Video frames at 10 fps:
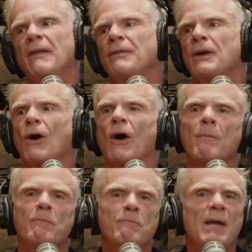and there are
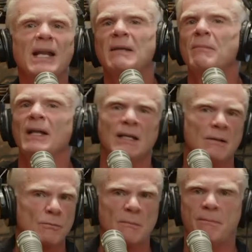many,
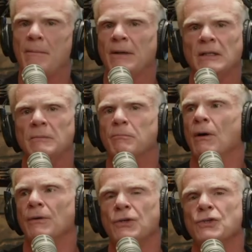many Republican
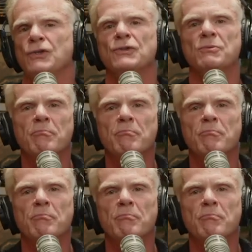politicians,